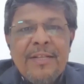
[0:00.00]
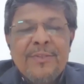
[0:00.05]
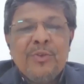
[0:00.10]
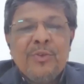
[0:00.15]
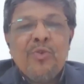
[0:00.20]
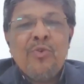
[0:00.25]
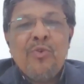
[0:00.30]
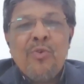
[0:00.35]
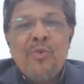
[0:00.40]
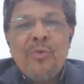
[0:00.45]

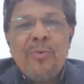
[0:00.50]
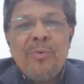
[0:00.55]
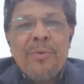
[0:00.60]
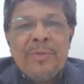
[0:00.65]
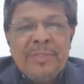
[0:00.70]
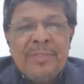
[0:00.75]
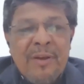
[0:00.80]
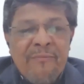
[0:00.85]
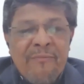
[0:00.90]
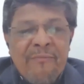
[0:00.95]

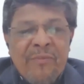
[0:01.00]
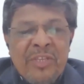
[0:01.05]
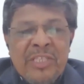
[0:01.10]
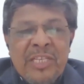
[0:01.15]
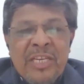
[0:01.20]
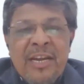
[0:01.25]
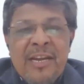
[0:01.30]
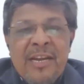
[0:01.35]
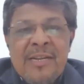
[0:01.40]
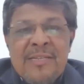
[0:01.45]
So some
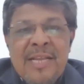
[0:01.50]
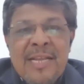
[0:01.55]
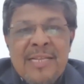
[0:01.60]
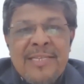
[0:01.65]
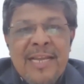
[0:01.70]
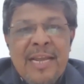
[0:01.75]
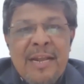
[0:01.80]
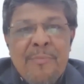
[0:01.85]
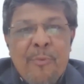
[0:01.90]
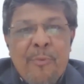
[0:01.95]
physical
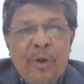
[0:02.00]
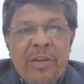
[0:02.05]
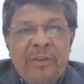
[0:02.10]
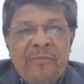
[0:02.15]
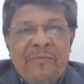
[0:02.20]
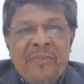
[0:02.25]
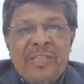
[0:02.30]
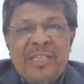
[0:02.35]
touch and point,